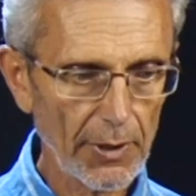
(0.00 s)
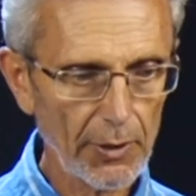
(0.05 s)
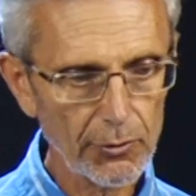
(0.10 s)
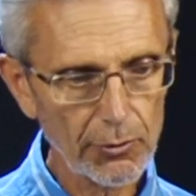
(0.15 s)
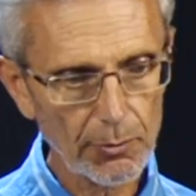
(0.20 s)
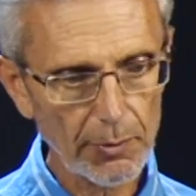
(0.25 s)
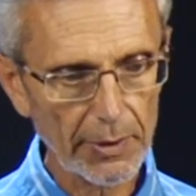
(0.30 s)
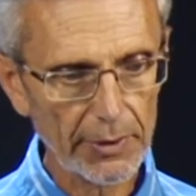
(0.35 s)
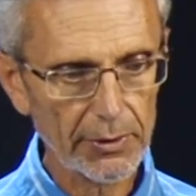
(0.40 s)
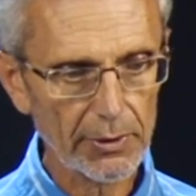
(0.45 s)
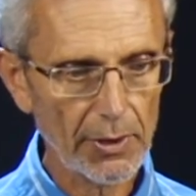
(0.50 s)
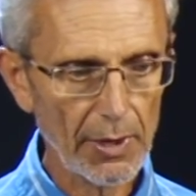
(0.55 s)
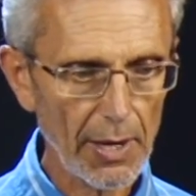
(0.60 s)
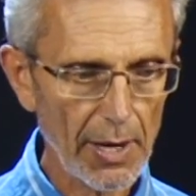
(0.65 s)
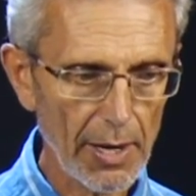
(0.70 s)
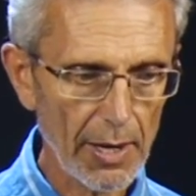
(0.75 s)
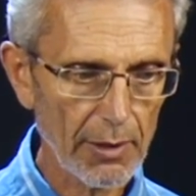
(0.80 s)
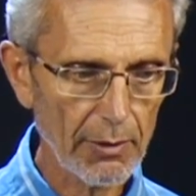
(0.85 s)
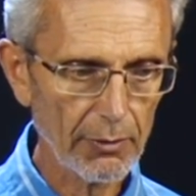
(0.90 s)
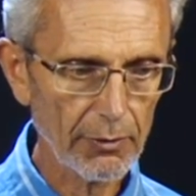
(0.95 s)
you make your
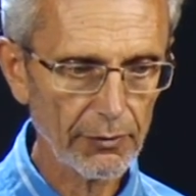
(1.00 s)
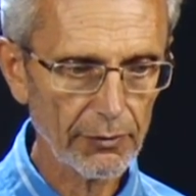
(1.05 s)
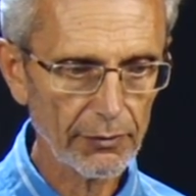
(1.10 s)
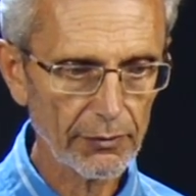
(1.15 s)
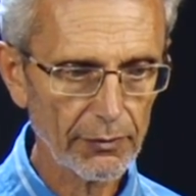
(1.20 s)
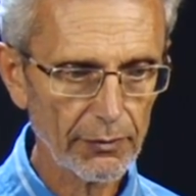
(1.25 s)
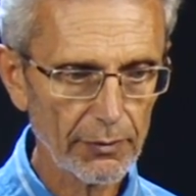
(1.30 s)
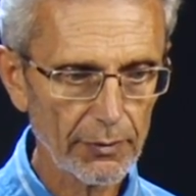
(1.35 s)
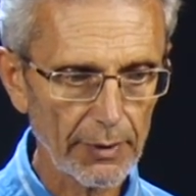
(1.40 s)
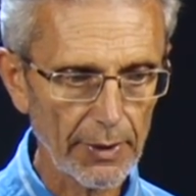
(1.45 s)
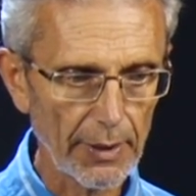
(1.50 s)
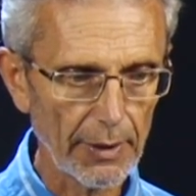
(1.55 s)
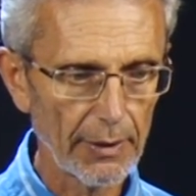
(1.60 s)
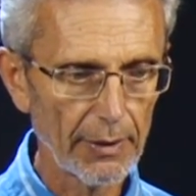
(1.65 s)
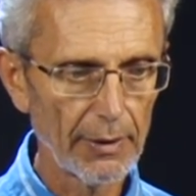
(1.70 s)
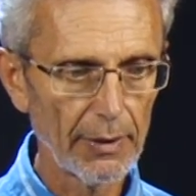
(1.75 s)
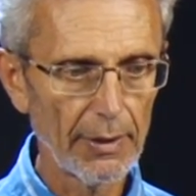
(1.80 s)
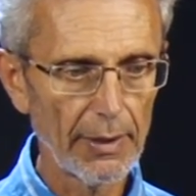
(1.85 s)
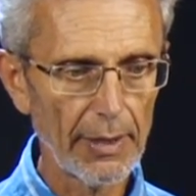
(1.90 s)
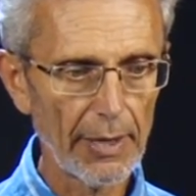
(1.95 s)
house. Yeah.
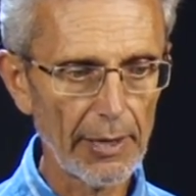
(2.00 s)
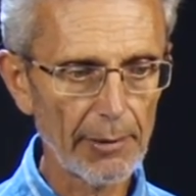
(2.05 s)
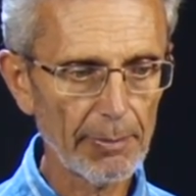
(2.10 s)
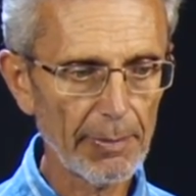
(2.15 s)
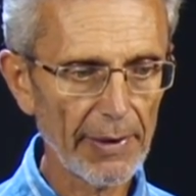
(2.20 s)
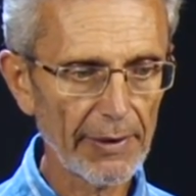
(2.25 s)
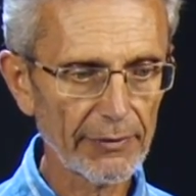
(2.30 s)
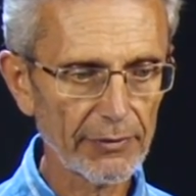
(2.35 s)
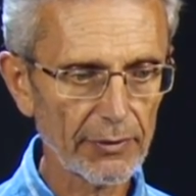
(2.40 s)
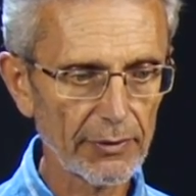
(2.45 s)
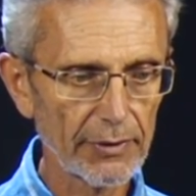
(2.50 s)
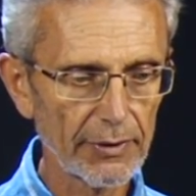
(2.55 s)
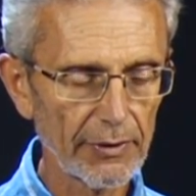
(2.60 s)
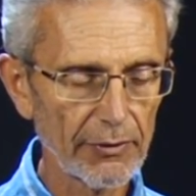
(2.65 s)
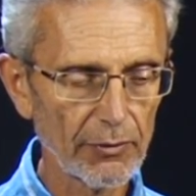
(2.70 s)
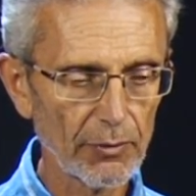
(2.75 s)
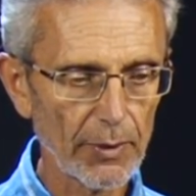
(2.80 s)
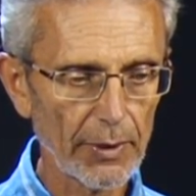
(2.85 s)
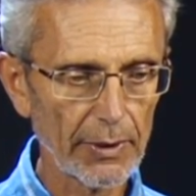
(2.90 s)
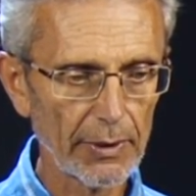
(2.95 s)
I'll pass on this
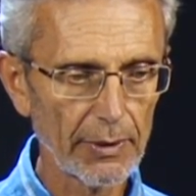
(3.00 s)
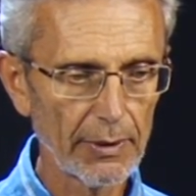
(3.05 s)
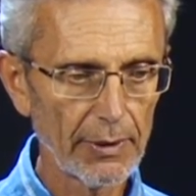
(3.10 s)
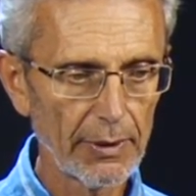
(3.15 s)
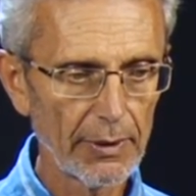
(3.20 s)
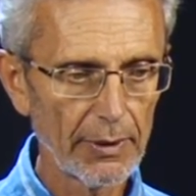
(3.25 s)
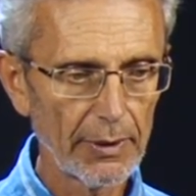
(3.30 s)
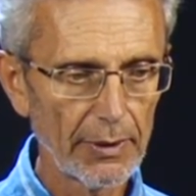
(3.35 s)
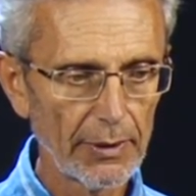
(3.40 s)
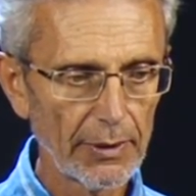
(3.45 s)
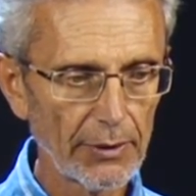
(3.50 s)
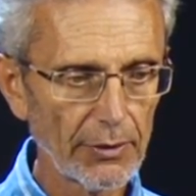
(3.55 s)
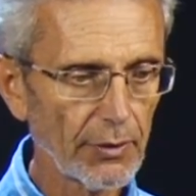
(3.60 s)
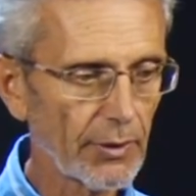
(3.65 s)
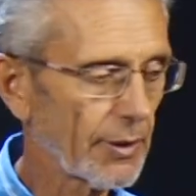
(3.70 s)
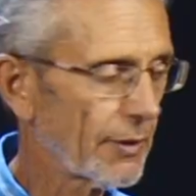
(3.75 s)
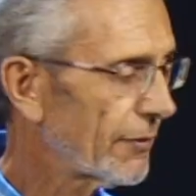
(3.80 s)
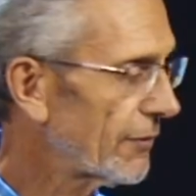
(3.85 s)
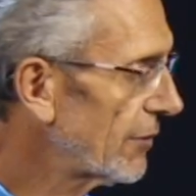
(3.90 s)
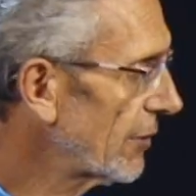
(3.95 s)
one. You
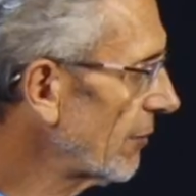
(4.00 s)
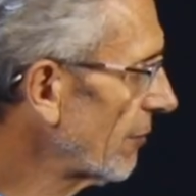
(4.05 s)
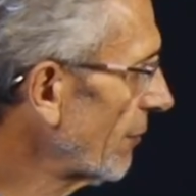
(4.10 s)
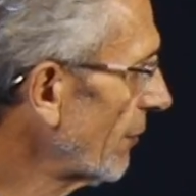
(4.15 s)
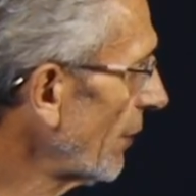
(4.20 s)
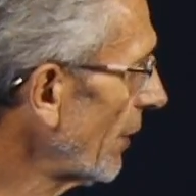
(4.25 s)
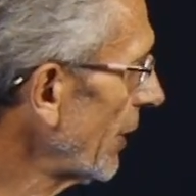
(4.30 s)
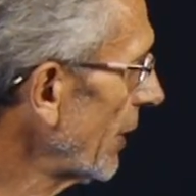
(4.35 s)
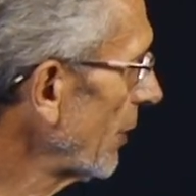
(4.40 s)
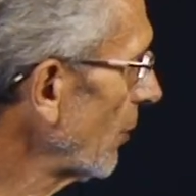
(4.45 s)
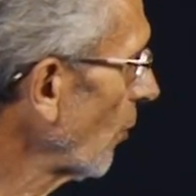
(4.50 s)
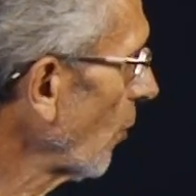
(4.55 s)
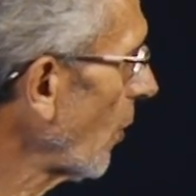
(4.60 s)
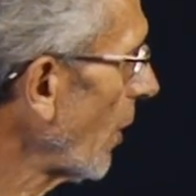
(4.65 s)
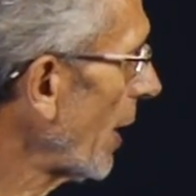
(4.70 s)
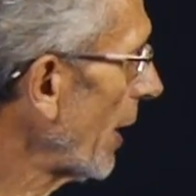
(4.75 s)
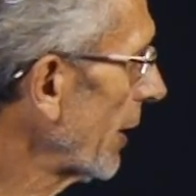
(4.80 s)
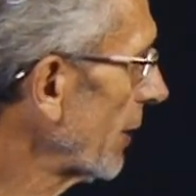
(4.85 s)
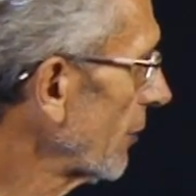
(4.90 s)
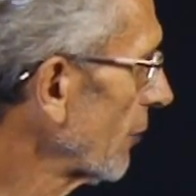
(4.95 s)
can see very
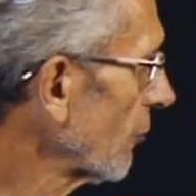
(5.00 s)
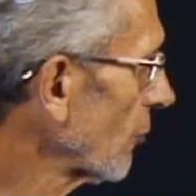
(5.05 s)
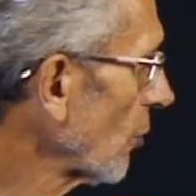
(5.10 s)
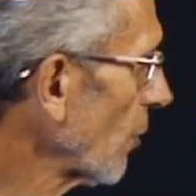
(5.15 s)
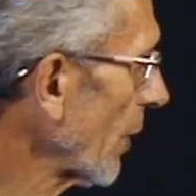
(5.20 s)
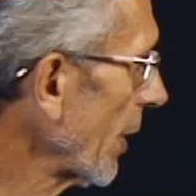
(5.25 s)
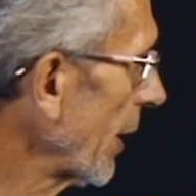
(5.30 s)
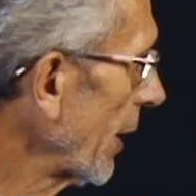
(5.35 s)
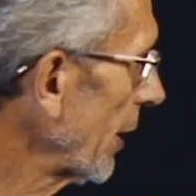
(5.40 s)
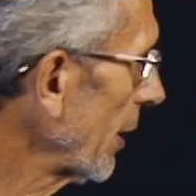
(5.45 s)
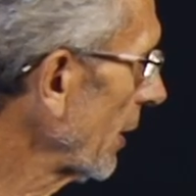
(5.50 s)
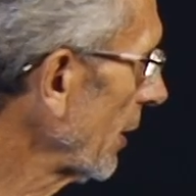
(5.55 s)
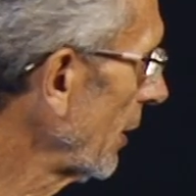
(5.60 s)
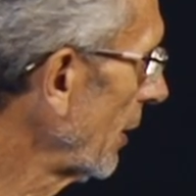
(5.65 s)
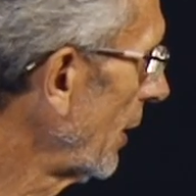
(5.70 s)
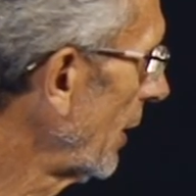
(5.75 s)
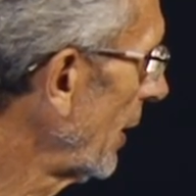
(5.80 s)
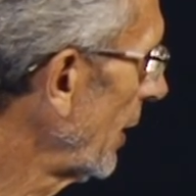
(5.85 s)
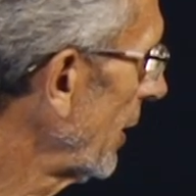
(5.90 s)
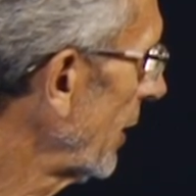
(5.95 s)
wide swale
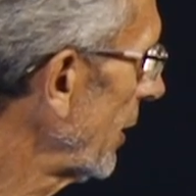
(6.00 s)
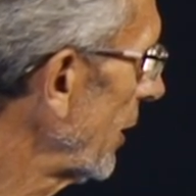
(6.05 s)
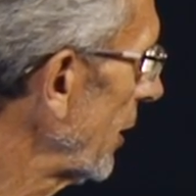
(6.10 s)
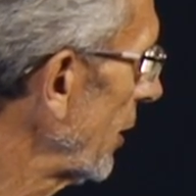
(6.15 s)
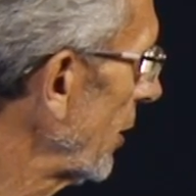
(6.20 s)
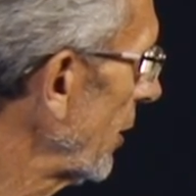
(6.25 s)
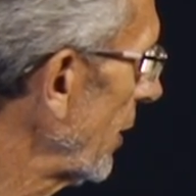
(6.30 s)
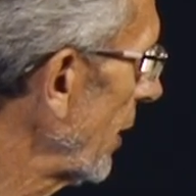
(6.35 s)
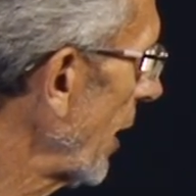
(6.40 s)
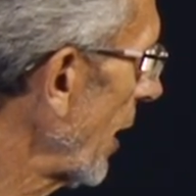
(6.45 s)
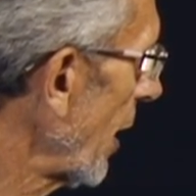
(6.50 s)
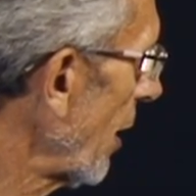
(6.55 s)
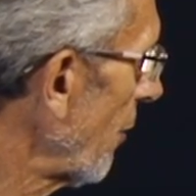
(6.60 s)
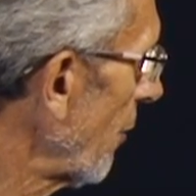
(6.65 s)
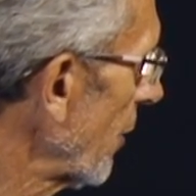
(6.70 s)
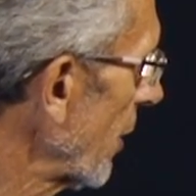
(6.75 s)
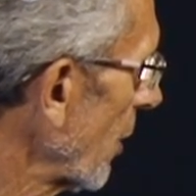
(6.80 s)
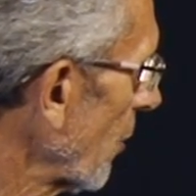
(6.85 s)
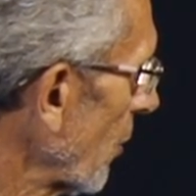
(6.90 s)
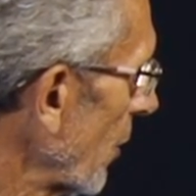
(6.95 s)
in an
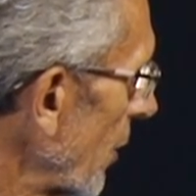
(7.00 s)
area where